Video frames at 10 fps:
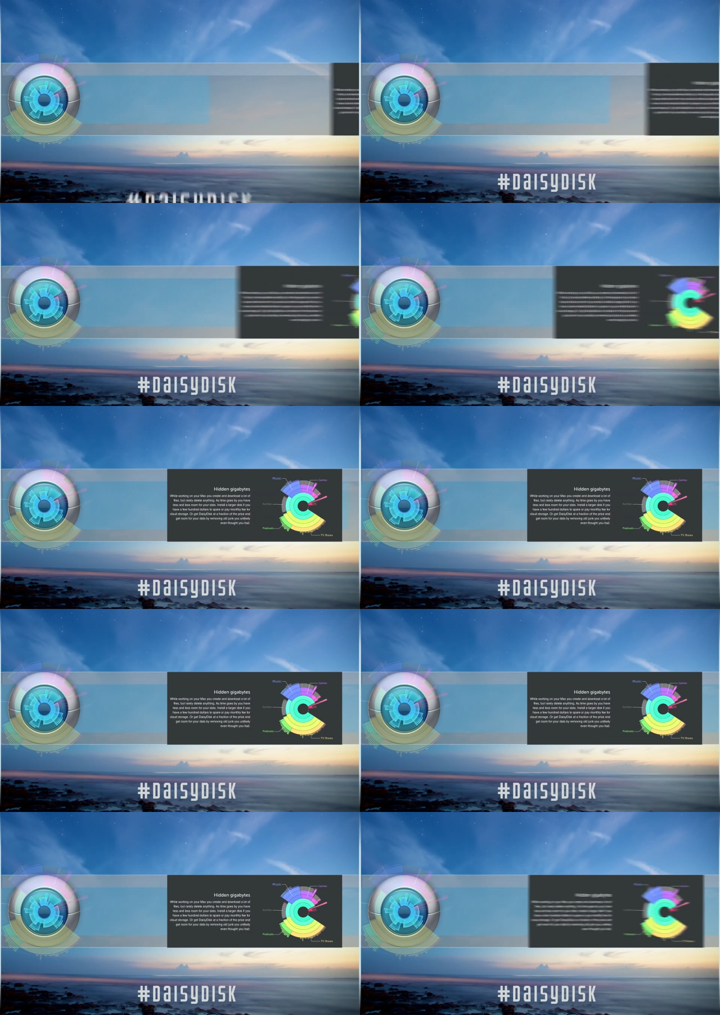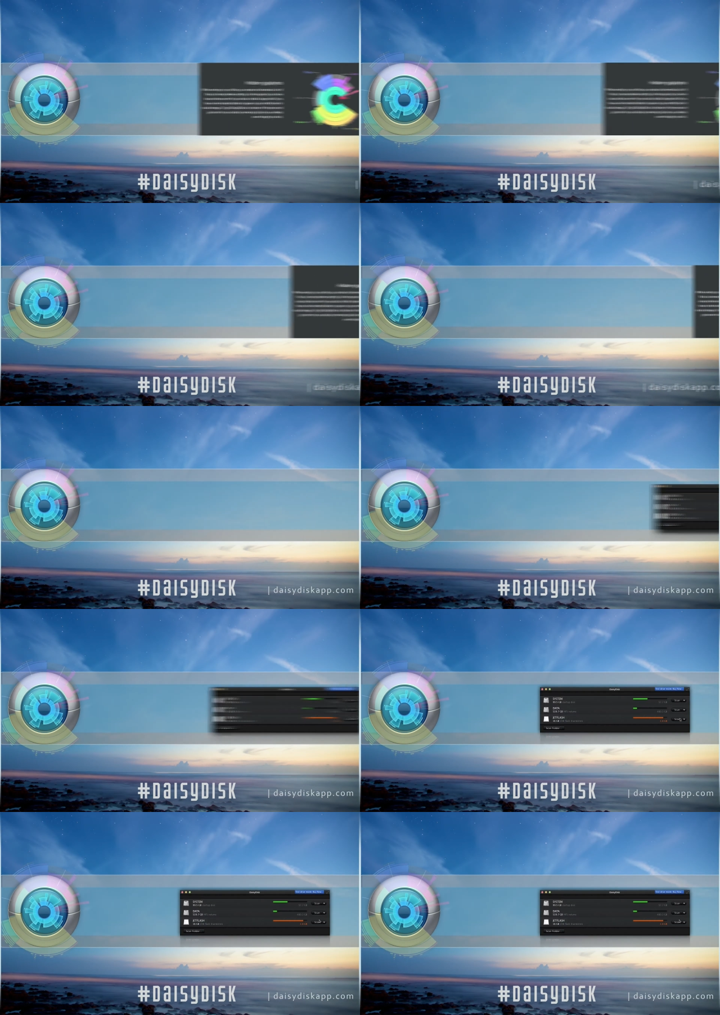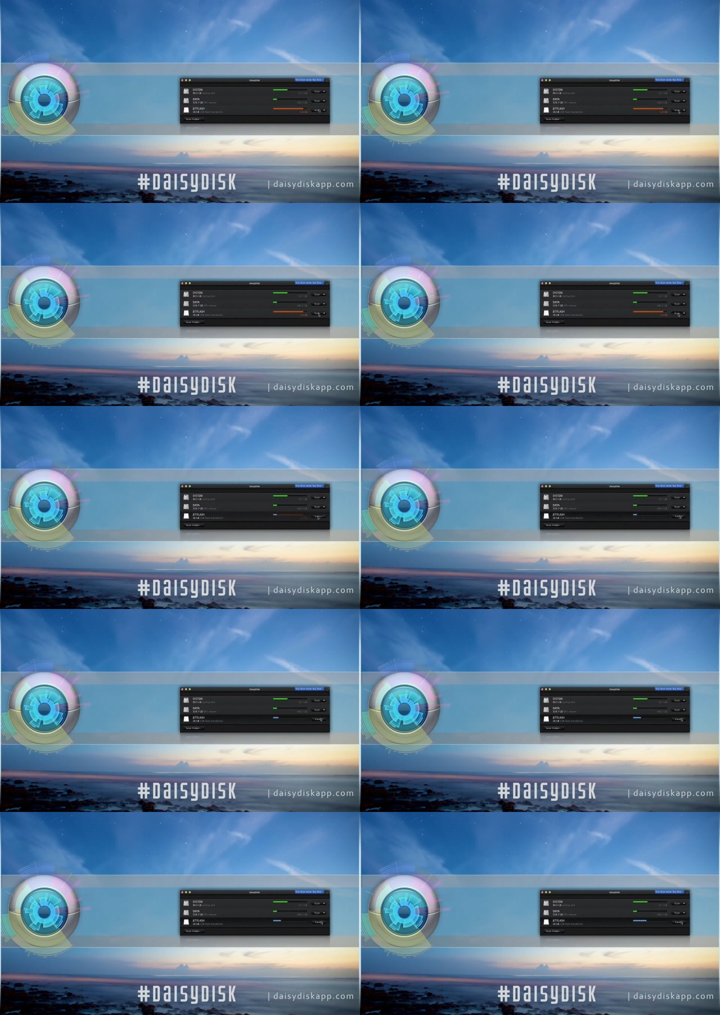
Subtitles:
[unreadable: no face in view]